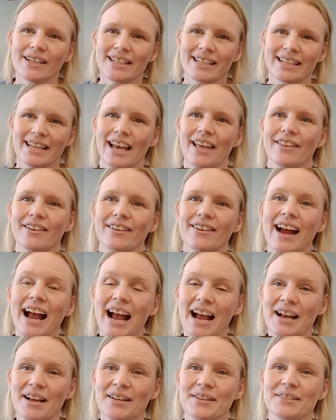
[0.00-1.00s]
together
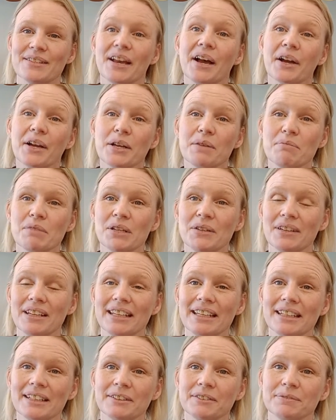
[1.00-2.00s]
as a
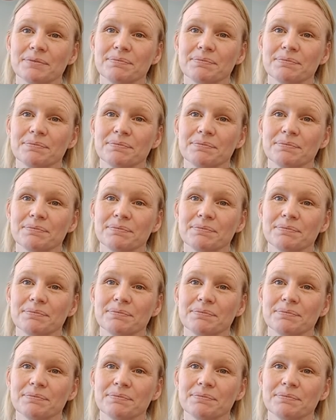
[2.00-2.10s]
community.